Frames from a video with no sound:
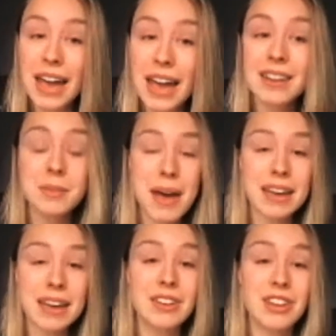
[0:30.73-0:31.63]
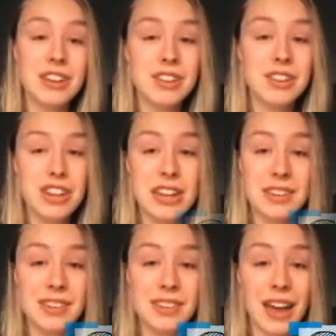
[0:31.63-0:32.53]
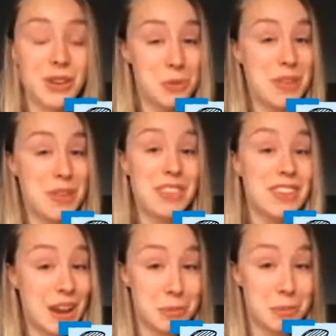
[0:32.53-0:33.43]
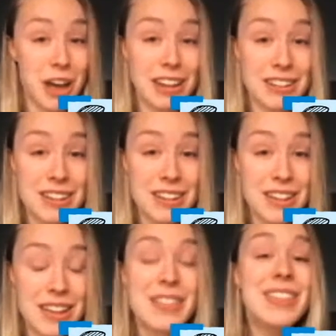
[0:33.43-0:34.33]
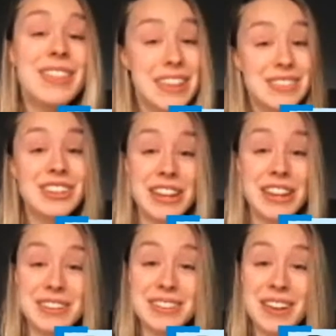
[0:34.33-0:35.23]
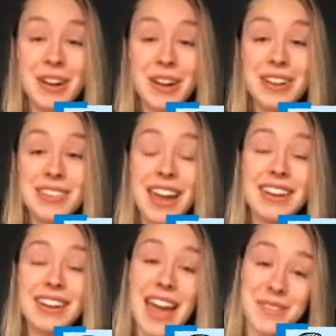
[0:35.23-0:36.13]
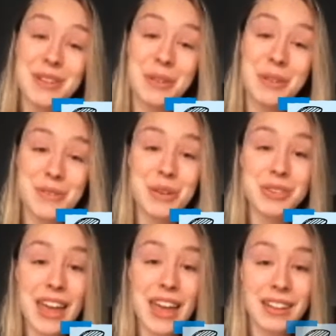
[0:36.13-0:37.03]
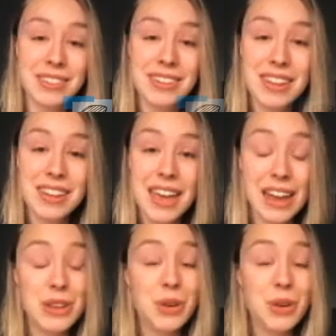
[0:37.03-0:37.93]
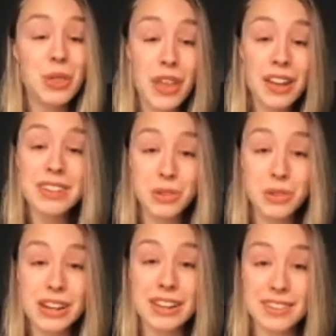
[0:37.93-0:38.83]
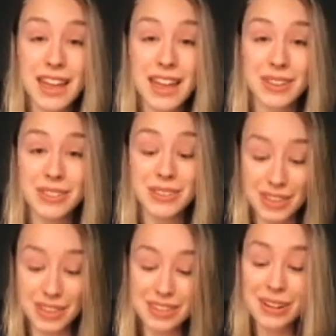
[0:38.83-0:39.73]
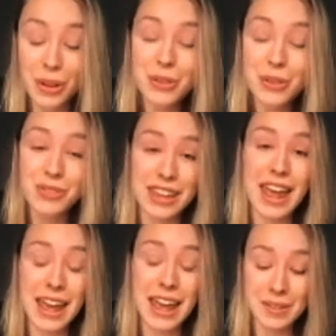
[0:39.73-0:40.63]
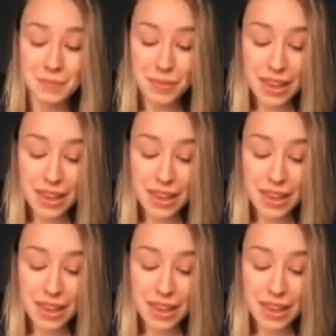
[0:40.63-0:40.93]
and it's packaged into genes. I don't mean the denim kind. These genes are inside every one of your cells, and you've got 30 trillion cells, so that's a lot of DNA.